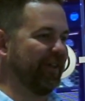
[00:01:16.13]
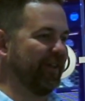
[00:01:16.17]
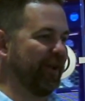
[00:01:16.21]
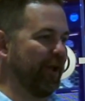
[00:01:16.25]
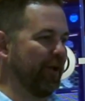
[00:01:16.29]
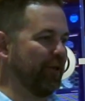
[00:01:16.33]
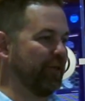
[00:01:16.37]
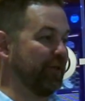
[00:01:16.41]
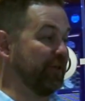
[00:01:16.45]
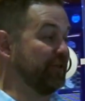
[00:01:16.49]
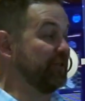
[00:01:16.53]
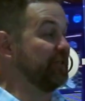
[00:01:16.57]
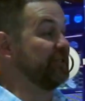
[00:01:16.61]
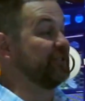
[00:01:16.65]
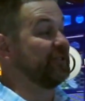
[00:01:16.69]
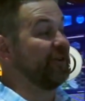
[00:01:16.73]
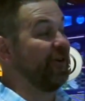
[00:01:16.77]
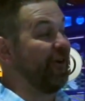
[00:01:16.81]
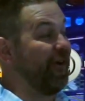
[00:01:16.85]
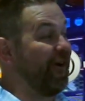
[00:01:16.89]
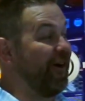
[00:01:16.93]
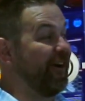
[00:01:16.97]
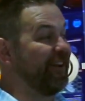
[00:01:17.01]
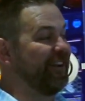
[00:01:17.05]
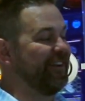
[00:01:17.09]
you know, the
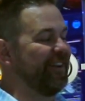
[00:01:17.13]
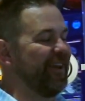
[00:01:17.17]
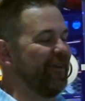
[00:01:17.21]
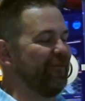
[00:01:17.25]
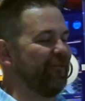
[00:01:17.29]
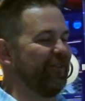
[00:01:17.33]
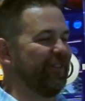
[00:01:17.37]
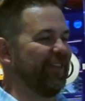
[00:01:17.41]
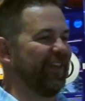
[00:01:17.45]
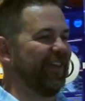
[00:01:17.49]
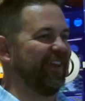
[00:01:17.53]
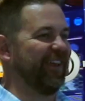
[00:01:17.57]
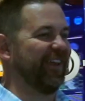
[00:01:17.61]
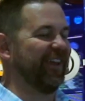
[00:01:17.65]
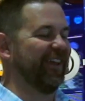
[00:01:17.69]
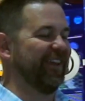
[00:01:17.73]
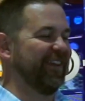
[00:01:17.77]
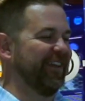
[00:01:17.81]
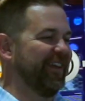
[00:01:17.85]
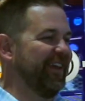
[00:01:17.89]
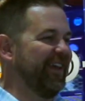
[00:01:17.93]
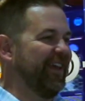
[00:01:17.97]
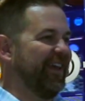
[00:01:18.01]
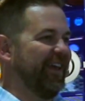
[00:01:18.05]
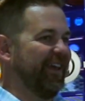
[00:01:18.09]
design and everything,
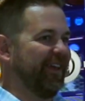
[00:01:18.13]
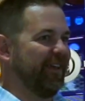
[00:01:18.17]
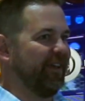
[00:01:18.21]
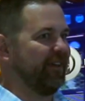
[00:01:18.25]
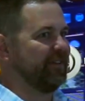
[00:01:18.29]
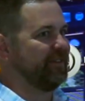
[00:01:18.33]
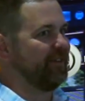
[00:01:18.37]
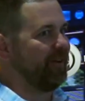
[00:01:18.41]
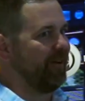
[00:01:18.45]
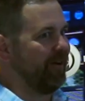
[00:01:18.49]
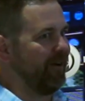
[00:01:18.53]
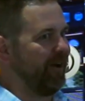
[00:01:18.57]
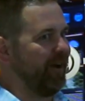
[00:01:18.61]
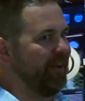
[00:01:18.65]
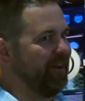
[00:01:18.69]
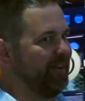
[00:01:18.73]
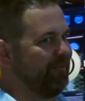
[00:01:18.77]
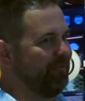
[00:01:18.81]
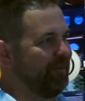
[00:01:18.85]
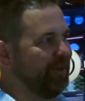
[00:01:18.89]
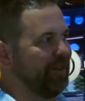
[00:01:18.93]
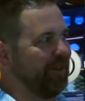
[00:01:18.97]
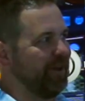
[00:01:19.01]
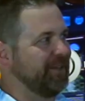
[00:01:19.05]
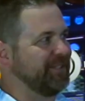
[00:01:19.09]
and he goes, "Oh, I
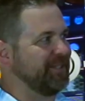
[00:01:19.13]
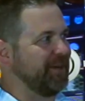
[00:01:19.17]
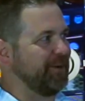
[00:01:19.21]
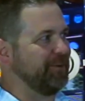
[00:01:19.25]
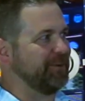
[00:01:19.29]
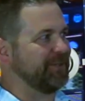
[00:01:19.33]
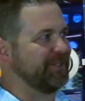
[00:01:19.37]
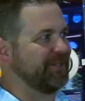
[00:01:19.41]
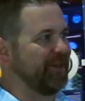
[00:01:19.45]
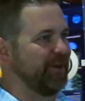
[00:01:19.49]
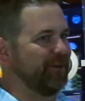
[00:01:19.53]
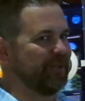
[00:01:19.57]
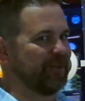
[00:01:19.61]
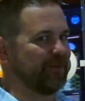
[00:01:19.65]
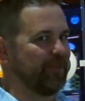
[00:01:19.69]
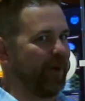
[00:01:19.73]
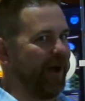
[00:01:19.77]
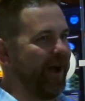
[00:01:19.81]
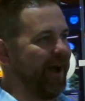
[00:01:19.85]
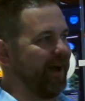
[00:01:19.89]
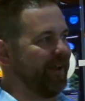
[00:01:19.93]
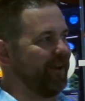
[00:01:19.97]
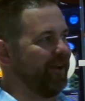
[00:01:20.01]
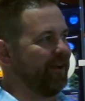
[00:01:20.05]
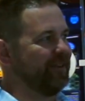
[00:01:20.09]
didn't realize I was so
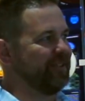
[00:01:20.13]
smart.